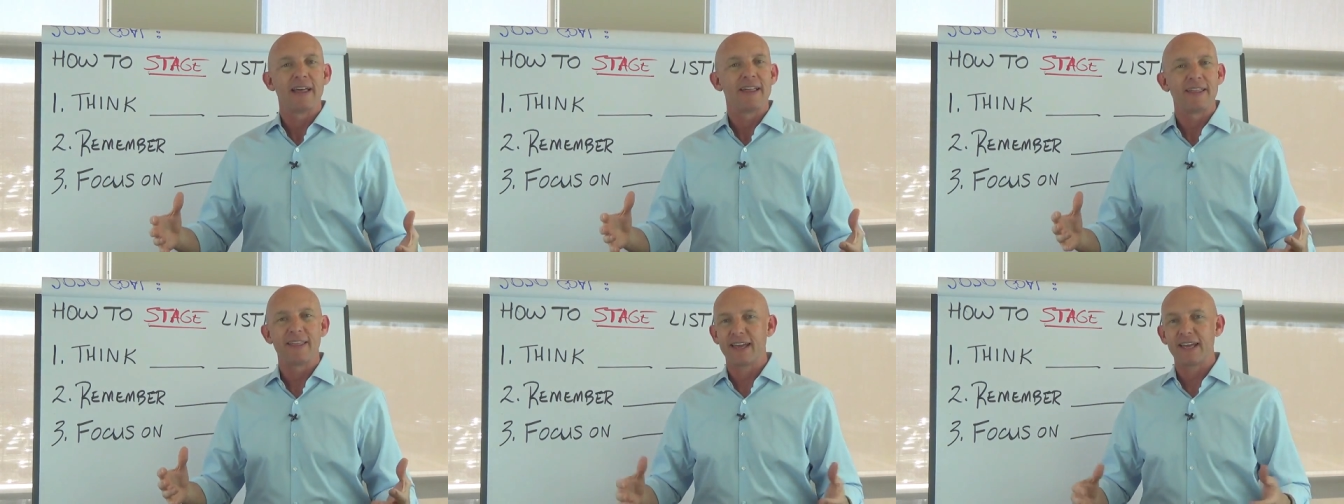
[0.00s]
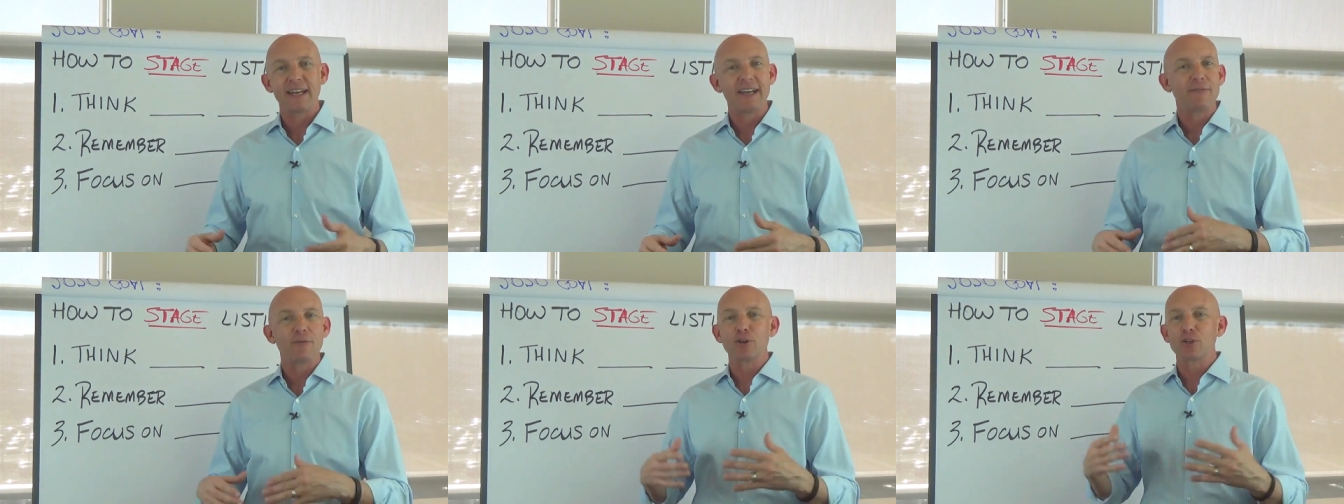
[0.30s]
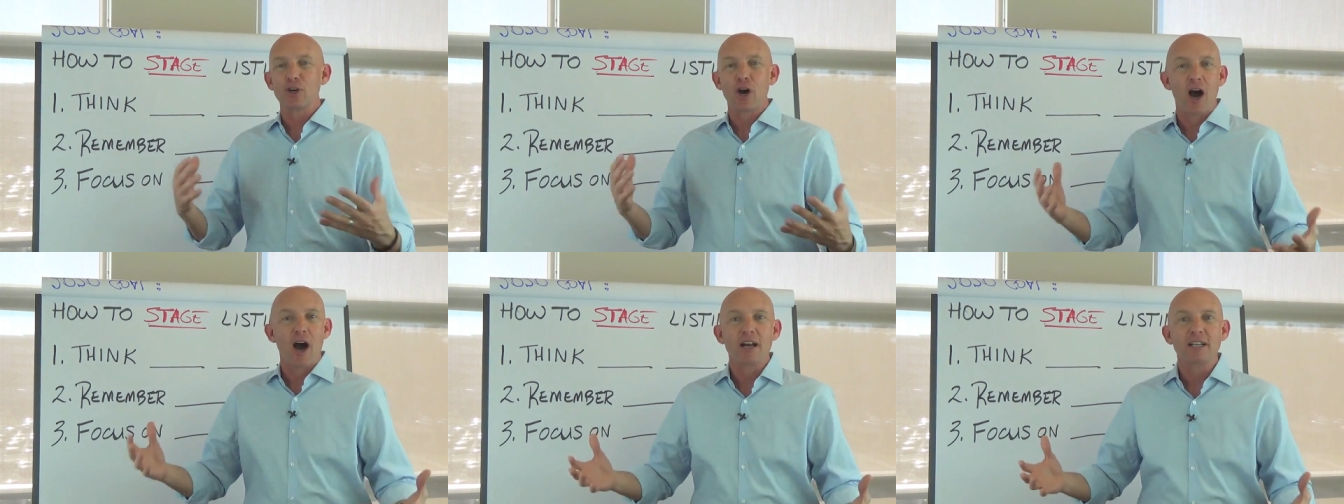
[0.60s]
they never
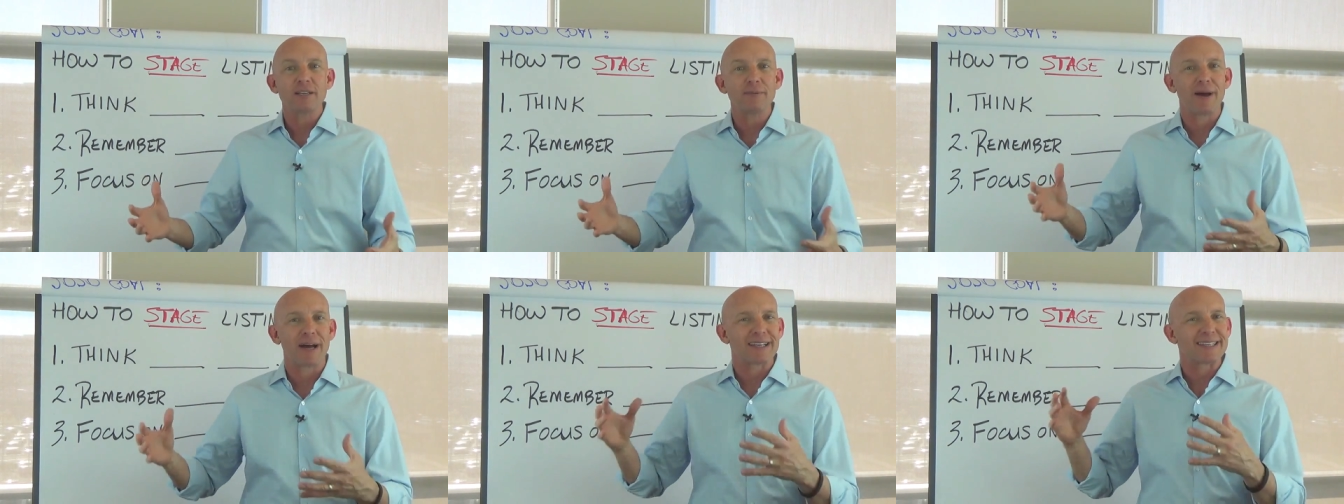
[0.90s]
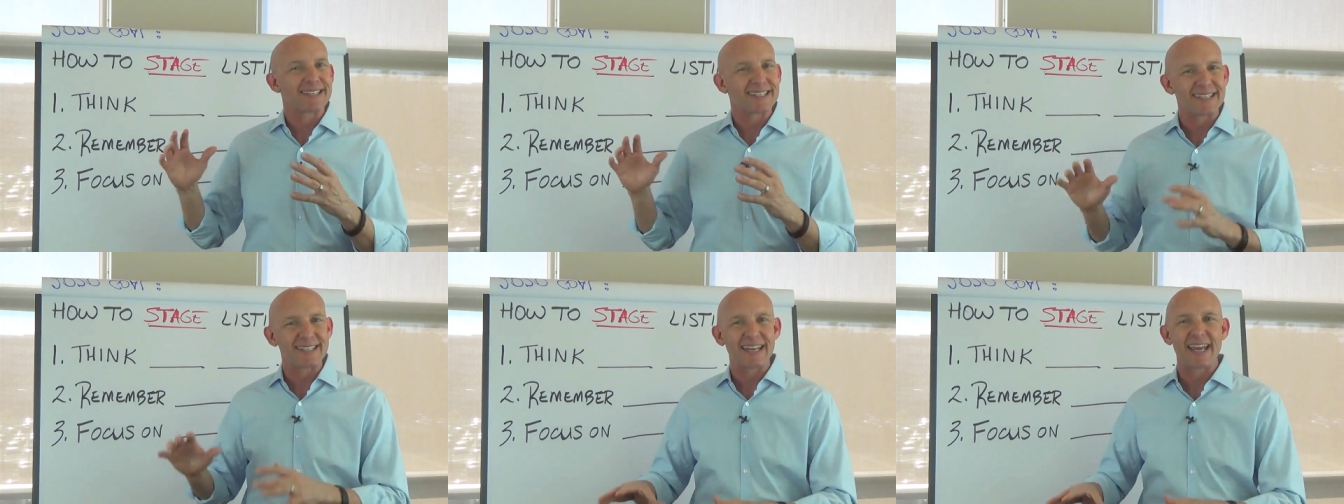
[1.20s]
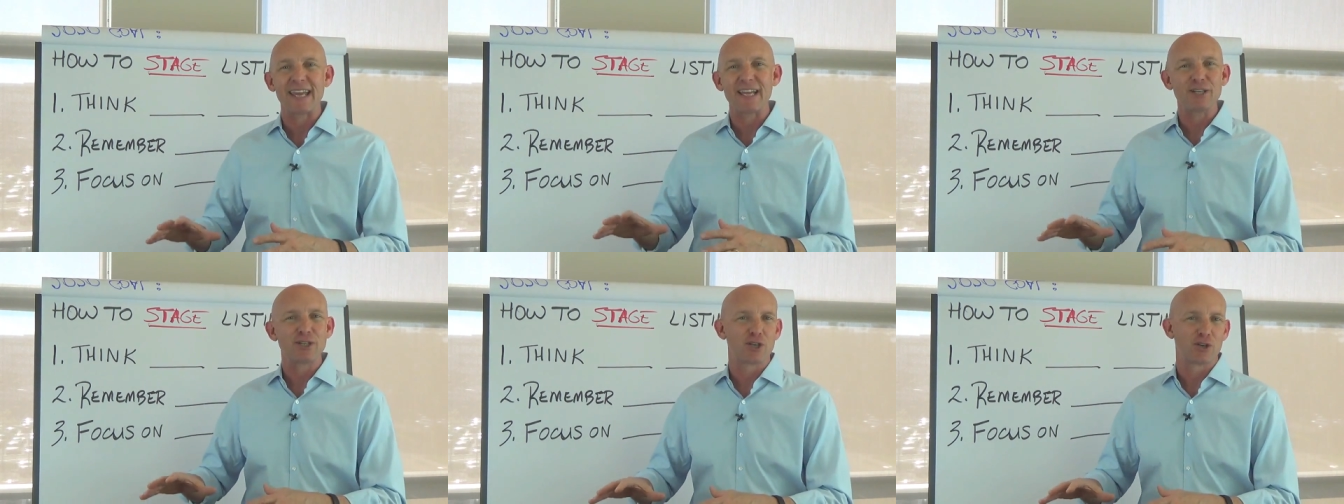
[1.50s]
talked about
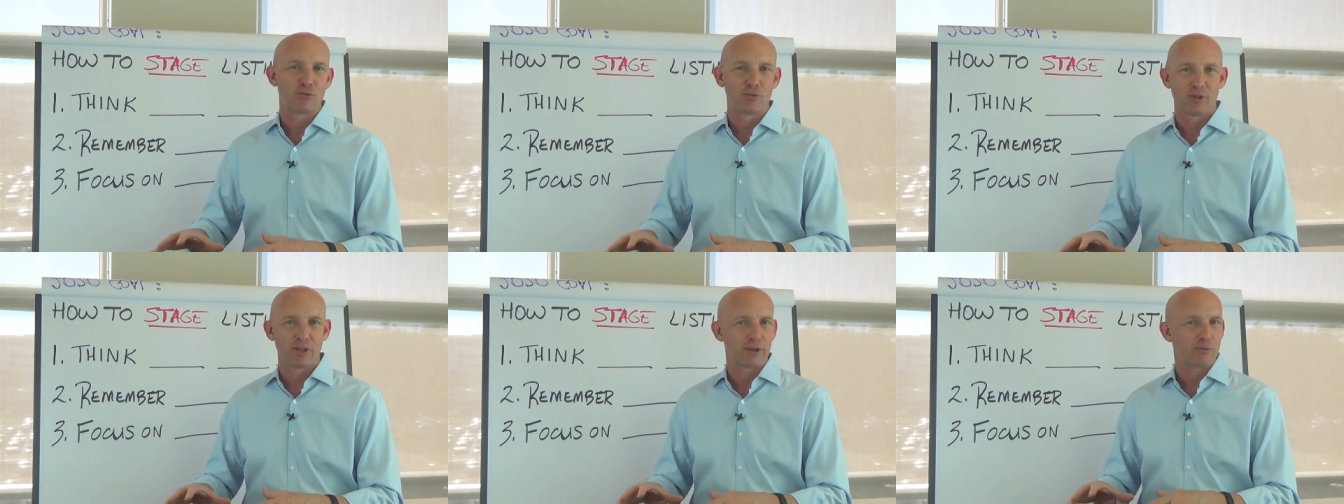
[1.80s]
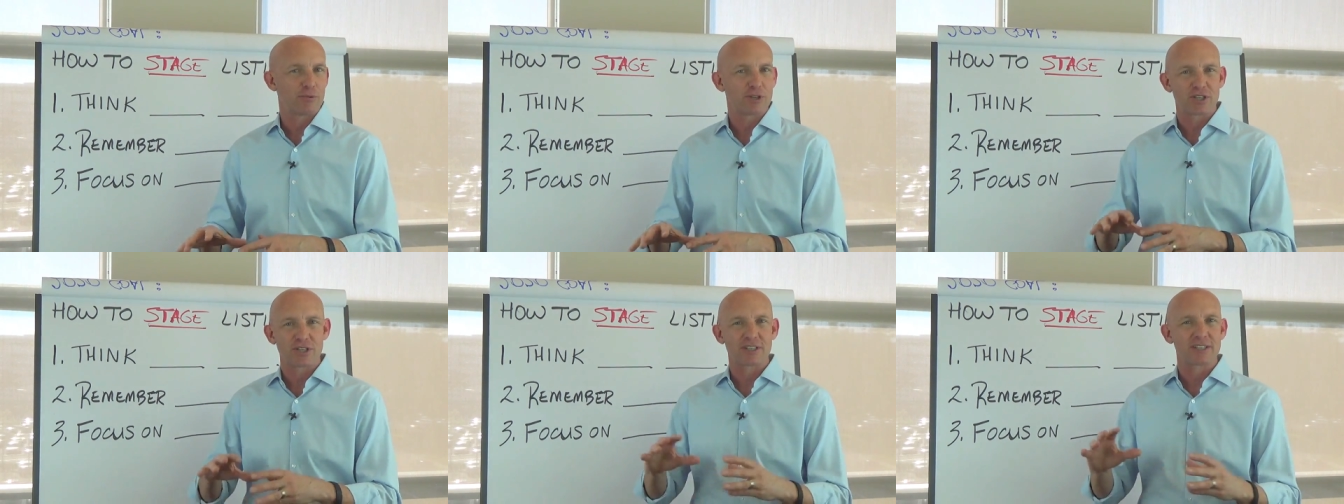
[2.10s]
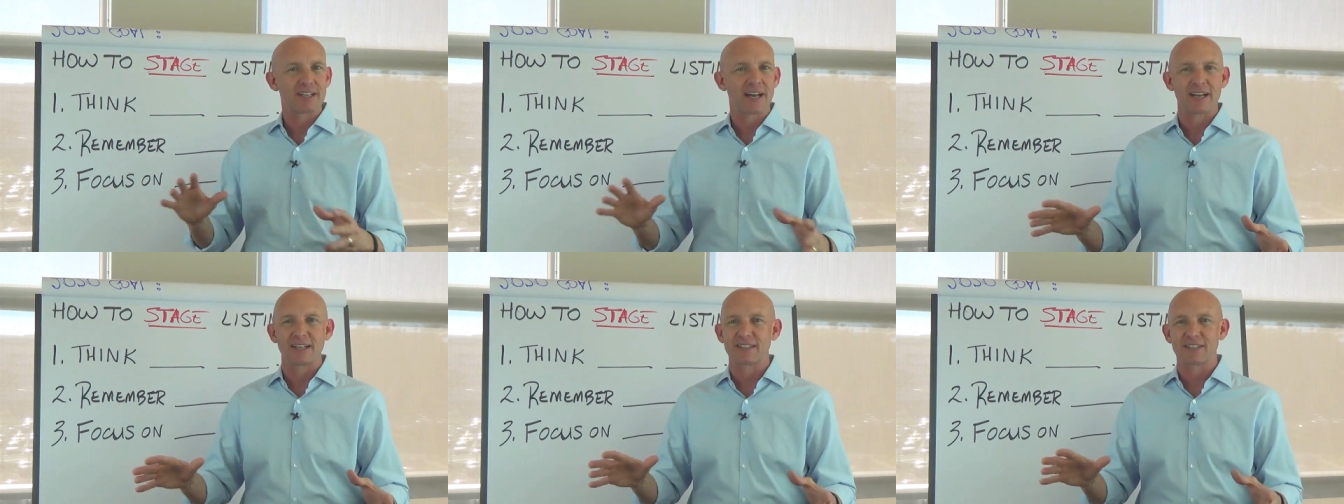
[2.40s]
staging really. It was just
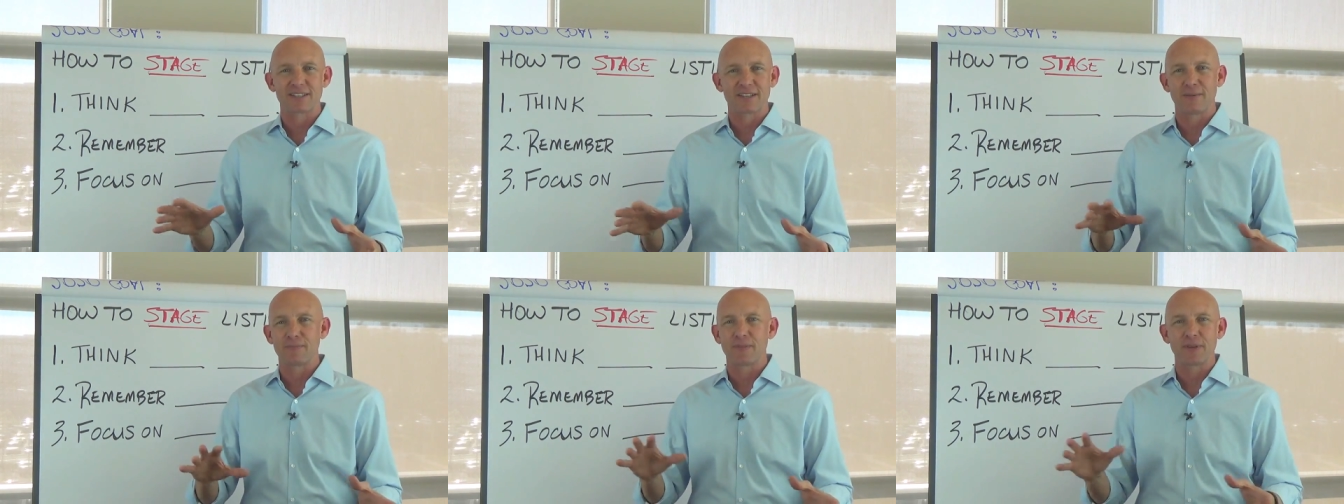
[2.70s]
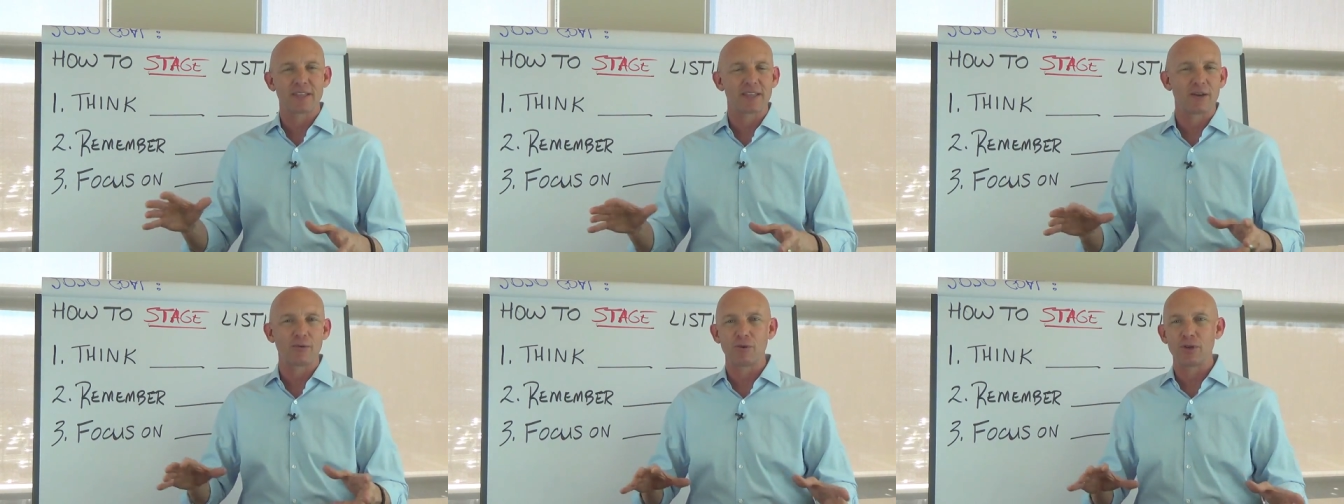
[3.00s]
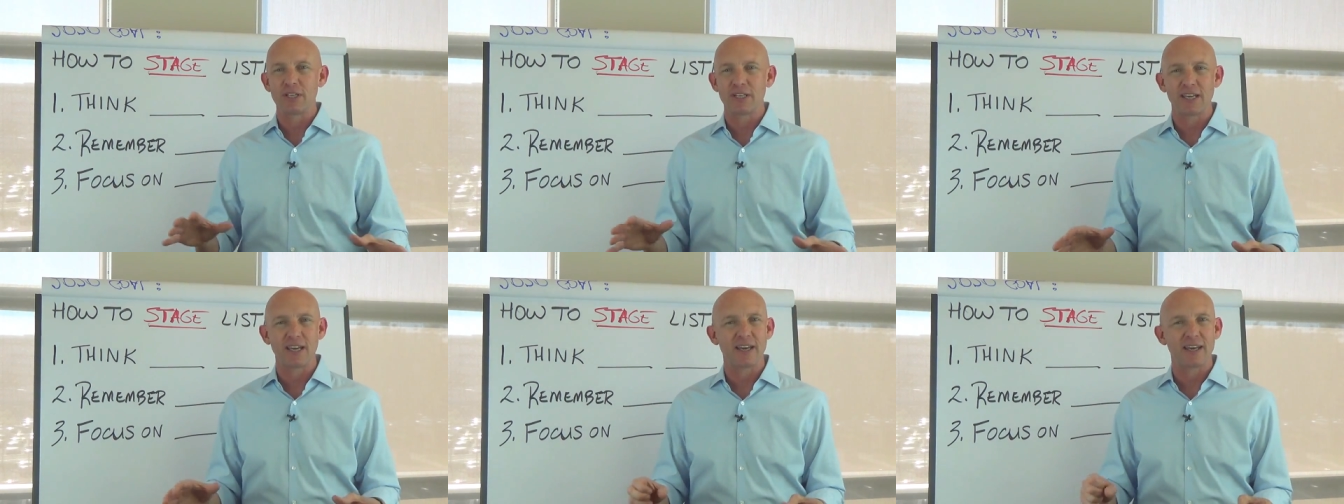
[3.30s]
not something that
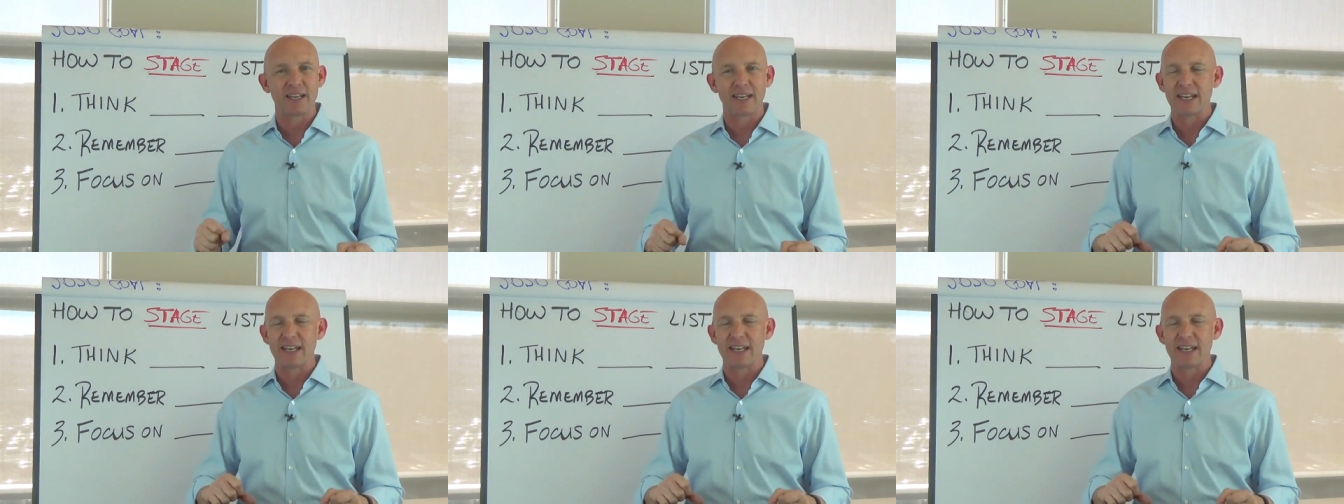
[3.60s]
we did.